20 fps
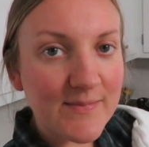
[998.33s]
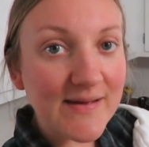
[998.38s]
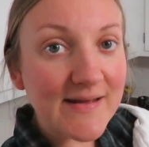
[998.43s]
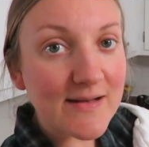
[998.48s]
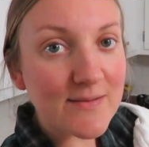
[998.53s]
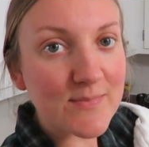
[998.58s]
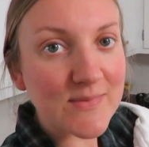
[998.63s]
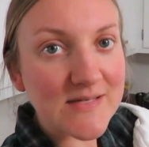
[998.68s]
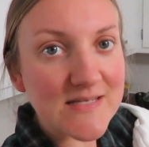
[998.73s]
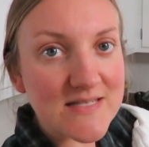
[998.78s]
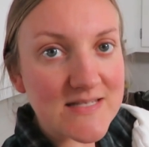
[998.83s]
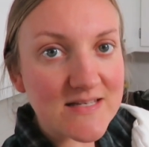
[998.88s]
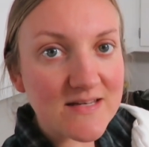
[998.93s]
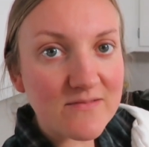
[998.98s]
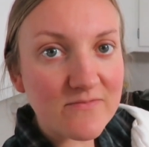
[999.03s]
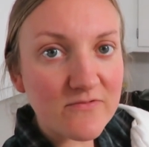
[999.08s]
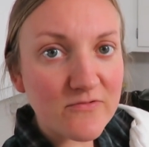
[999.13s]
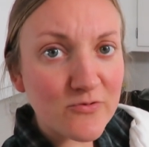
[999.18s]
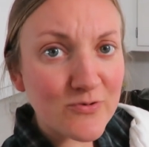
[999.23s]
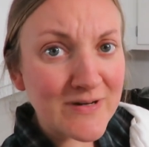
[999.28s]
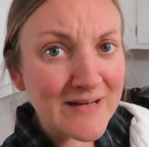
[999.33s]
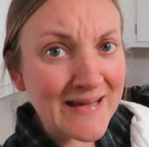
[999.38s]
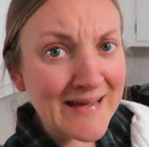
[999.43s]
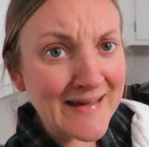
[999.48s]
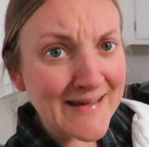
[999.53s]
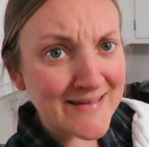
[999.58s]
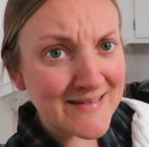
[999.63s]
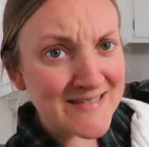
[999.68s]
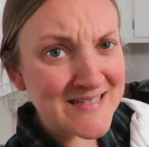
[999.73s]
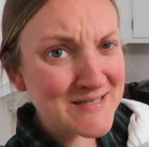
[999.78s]
I'm gonna miss him. Four
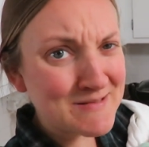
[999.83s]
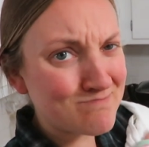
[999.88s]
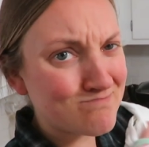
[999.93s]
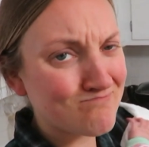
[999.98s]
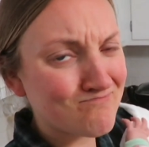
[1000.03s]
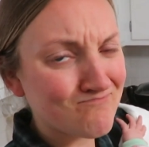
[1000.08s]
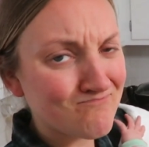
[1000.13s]
days.